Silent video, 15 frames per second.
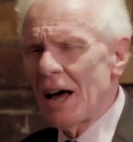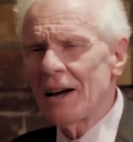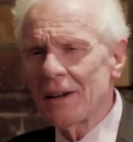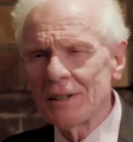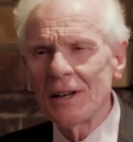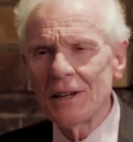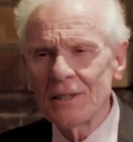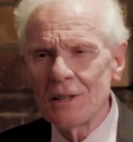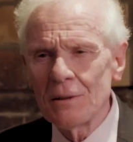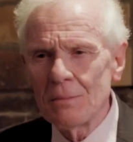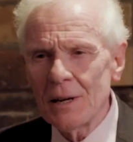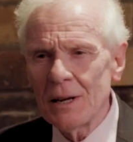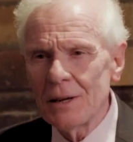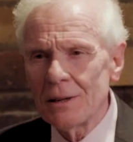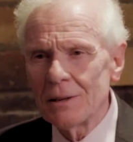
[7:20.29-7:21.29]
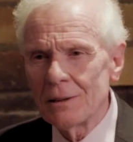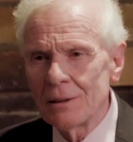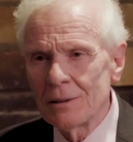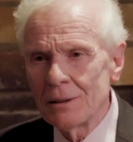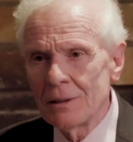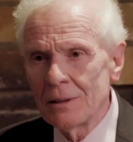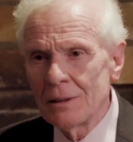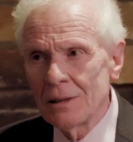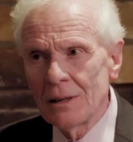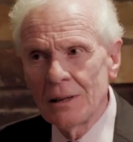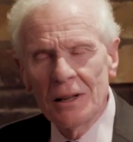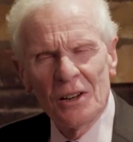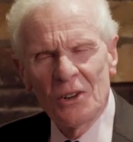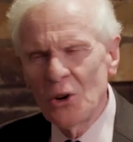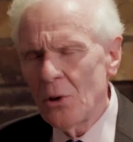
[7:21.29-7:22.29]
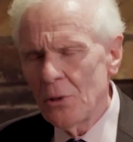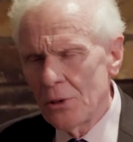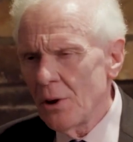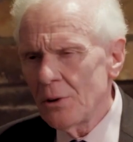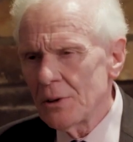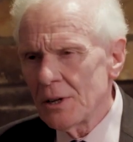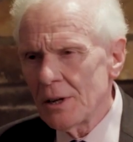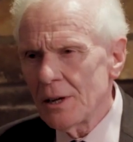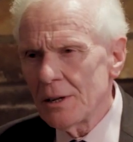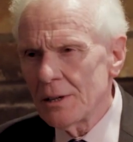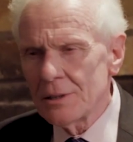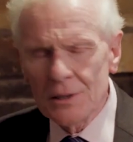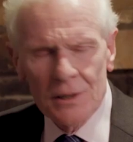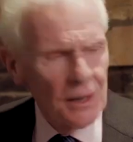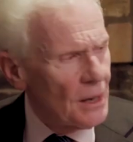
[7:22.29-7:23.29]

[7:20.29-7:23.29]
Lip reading: agonizing pain. Not the case.